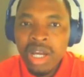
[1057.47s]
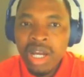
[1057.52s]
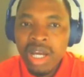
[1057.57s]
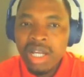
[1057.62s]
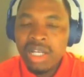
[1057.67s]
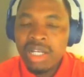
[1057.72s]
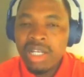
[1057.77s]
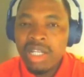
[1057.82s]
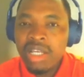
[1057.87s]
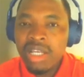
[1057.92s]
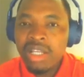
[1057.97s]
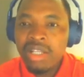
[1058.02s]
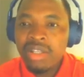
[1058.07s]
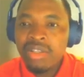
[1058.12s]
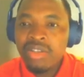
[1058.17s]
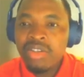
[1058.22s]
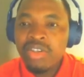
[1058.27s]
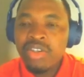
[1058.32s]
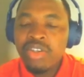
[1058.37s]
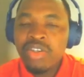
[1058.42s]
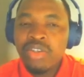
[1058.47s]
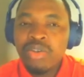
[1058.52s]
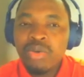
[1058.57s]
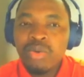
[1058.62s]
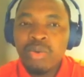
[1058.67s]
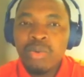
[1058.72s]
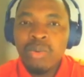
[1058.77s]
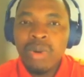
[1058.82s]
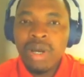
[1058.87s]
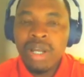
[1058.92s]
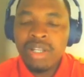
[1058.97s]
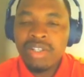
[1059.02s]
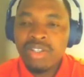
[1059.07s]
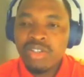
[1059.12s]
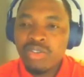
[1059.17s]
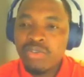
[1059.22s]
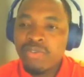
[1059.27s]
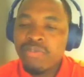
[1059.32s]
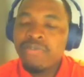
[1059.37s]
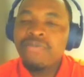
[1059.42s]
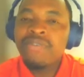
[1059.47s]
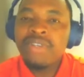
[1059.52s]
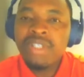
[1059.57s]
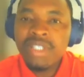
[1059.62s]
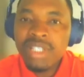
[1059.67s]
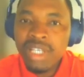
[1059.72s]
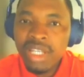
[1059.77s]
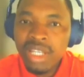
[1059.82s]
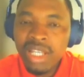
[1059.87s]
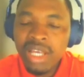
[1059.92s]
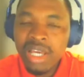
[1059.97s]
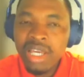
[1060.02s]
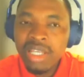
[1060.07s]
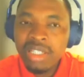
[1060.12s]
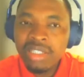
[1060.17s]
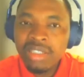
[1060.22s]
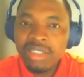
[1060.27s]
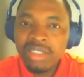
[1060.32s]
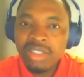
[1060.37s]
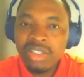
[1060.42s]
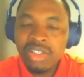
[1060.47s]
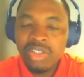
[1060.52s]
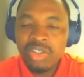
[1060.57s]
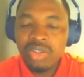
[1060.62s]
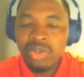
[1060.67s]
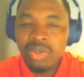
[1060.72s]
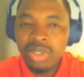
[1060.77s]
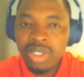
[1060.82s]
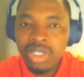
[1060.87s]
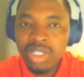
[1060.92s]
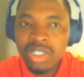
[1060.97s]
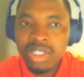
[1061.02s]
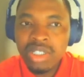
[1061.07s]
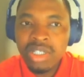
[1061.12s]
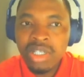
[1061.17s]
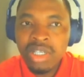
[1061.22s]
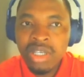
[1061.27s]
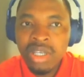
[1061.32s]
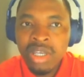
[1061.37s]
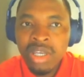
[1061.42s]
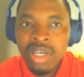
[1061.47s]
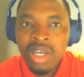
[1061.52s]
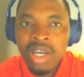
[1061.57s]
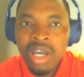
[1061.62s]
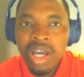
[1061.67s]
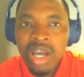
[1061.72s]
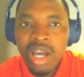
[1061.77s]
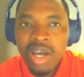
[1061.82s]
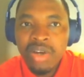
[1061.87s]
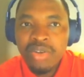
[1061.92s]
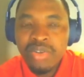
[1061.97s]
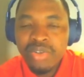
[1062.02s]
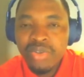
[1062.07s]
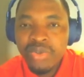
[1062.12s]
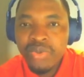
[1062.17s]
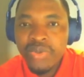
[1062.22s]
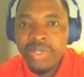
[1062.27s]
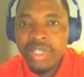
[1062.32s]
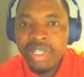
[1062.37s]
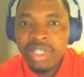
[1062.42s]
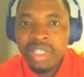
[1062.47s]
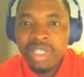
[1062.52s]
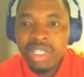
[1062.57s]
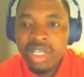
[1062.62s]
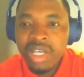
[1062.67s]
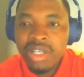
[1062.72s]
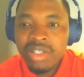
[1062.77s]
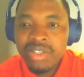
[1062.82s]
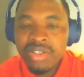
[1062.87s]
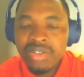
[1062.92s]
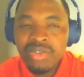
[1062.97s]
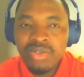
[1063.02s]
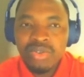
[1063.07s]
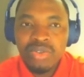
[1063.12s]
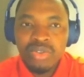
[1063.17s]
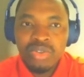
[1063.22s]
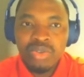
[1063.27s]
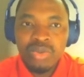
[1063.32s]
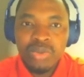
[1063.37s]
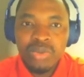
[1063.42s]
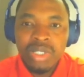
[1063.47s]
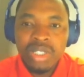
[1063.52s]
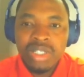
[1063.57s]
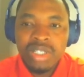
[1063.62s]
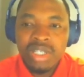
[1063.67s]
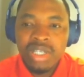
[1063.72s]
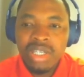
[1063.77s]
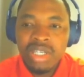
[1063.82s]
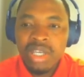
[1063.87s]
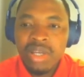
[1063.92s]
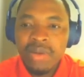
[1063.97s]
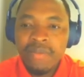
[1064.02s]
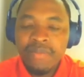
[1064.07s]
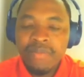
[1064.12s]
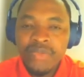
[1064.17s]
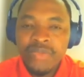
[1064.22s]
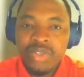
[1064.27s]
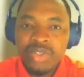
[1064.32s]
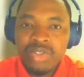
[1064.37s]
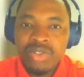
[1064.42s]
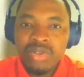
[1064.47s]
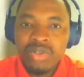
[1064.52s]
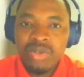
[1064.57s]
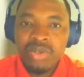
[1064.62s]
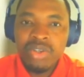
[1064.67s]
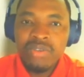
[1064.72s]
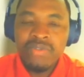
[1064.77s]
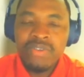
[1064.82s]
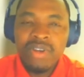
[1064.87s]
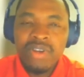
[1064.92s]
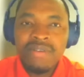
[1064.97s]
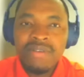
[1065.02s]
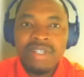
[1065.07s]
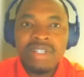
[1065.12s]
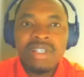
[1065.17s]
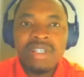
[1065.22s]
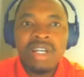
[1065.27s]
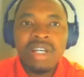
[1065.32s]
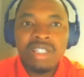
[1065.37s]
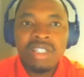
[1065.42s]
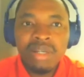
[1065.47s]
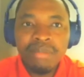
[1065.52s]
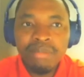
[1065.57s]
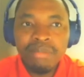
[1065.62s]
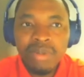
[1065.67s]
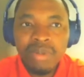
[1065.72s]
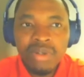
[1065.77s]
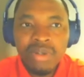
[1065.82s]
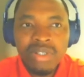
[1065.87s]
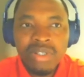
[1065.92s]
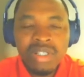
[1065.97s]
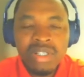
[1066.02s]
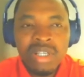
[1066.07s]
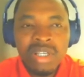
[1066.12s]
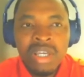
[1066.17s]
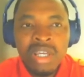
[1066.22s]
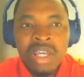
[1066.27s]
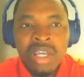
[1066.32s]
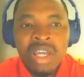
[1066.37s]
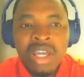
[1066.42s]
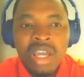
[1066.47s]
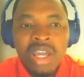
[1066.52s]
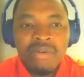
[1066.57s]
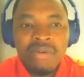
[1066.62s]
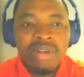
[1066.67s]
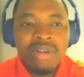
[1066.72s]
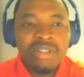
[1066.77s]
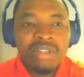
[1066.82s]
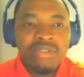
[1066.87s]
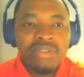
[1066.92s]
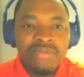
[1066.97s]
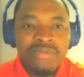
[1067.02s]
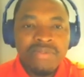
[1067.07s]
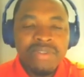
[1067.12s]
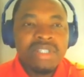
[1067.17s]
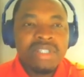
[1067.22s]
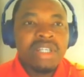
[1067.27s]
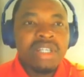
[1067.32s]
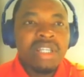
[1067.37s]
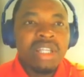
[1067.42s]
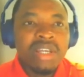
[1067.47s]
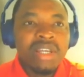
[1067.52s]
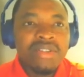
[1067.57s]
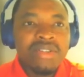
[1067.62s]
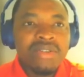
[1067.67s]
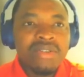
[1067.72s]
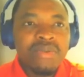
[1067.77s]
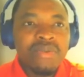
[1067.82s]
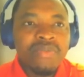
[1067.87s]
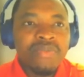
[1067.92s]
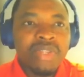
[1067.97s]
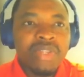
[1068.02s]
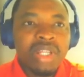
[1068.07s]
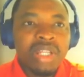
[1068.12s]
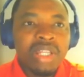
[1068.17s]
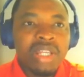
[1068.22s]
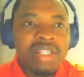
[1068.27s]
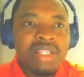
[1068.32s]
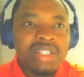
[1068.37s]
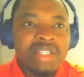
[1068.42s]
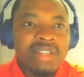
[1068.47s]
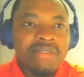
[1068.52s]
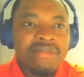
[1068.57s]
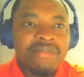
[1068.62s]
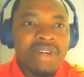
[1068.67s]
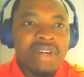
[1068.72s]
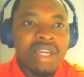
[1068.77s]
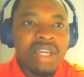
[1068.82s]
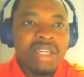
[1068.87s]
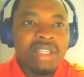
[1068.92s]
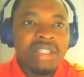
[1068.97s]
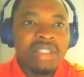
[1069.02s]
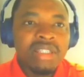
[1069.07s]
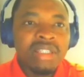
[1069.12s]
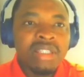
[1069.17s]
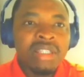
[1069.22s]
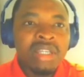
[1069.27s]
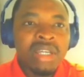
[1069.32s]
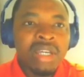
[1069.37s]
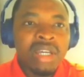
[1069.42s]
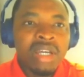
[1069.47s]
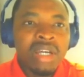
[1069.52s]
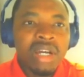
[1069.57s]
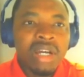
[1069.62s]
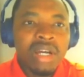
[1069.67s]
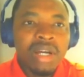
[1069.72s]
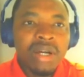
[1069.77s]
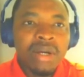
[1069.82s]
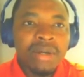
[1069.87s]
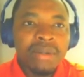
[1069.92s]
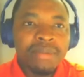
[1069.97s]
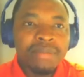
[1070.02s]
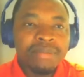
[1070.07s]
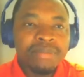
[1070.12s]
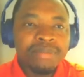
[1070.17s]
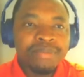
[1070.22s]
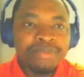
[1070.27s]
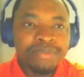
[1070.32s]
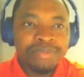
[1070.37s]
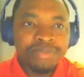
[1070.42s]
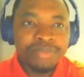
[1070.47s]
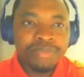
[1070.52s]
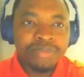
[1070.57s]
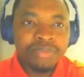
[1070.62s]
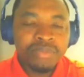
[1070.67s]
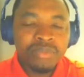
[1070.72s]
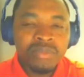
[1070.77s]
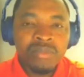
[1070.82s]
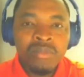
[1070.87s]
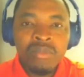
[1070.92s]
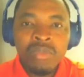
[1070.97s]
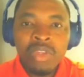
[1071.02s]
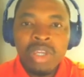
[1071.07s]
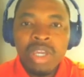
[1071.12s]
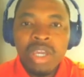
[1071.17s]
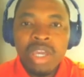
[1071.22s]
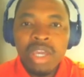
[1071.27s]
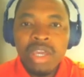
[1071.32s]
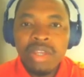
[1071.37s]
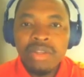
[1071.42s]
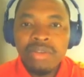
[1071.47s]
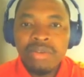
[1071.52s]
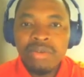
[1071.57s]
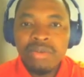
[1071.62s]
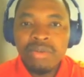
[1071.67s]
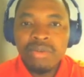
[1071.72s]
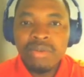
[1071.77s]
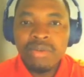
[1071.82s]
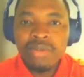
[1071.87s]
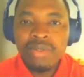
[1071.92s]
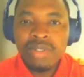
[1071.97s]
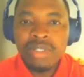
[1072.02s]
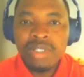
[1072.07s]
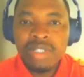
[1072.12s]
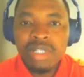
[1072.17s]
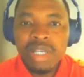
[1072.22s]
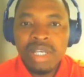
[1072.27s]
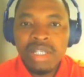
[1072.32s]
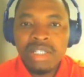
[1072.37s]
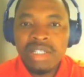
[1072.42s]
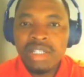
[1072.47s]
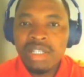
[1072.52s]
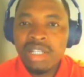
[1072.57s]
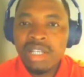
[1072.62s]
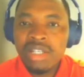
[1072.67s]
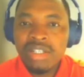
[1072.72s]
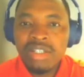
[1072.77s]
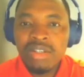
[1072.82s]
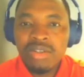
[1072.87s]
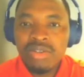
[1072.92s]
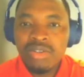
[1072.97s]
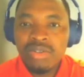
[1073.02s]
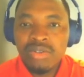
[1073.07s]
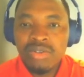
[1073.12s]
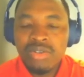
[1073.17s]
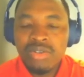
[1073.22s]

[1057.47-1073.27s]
and then you want to fit a line to it? How do you intend to do it here? So if you have a scatter plot and want to fit a line, so let's define um, a new set. Let's also